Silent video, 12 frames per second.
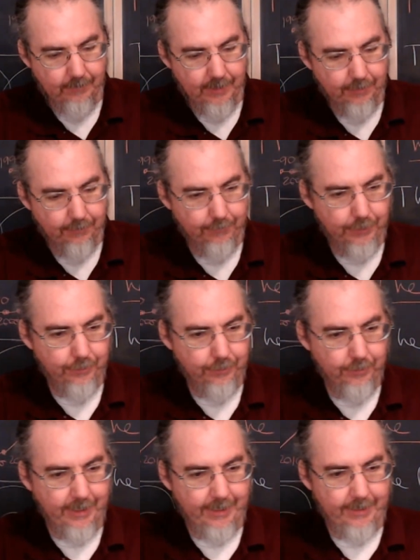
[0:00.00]

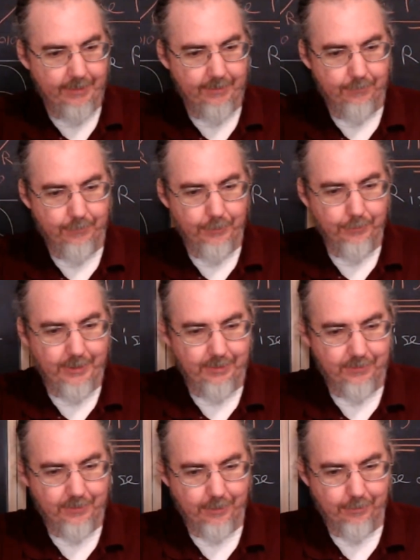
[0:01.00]
viewing
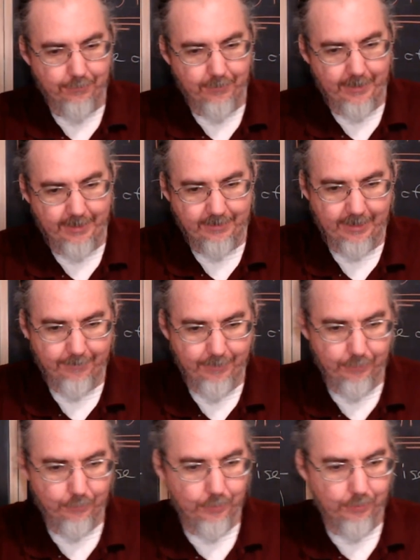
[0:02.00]
itself as having a
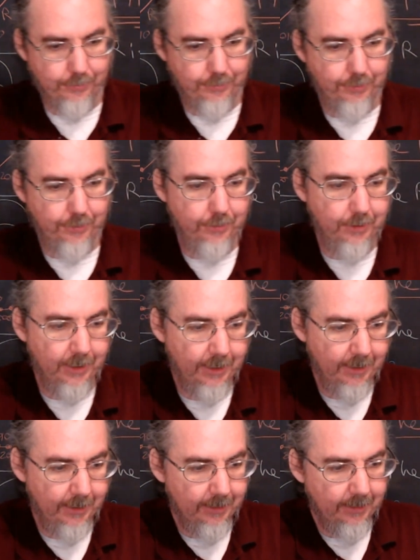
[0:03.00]
role to
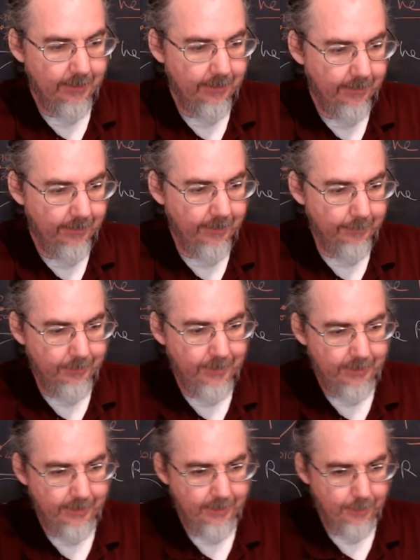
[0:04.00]
limit
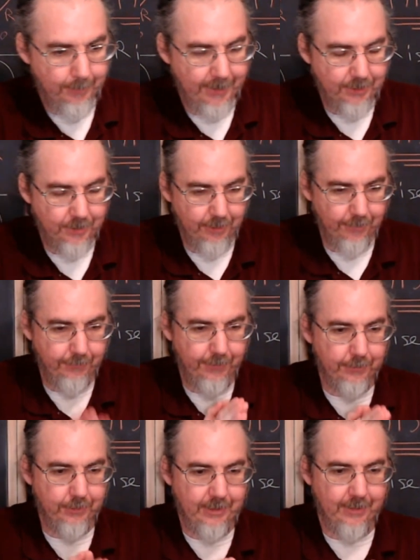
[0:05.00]
the expansion of the
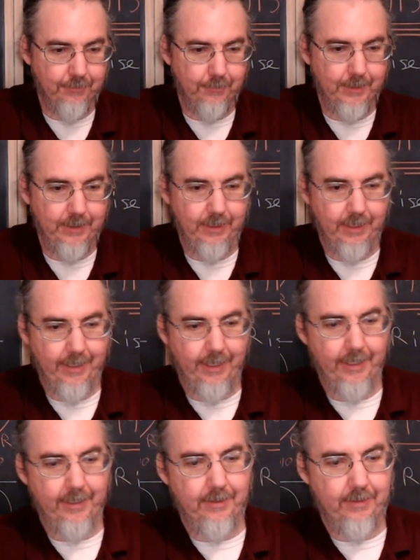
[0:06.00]
federal government
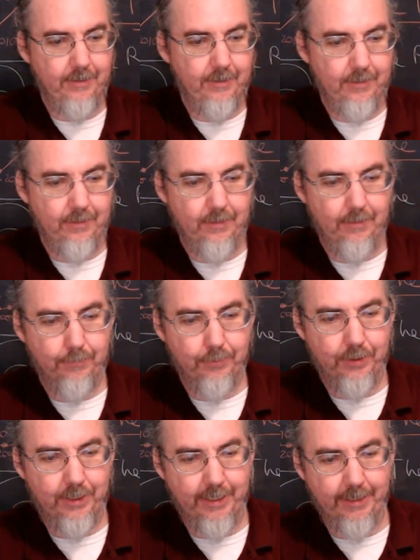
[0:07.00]
and
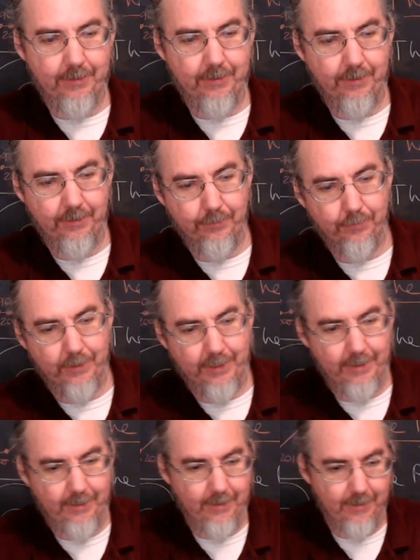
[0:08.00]
protect the
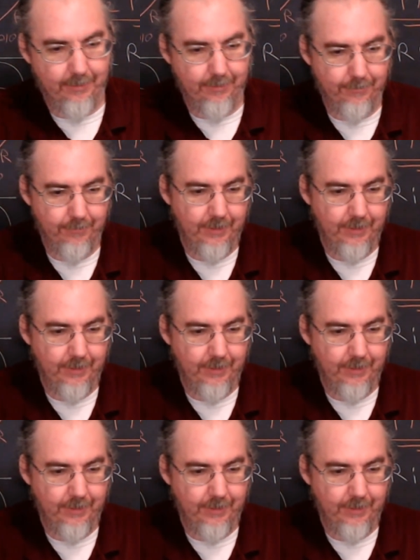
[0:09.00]
right of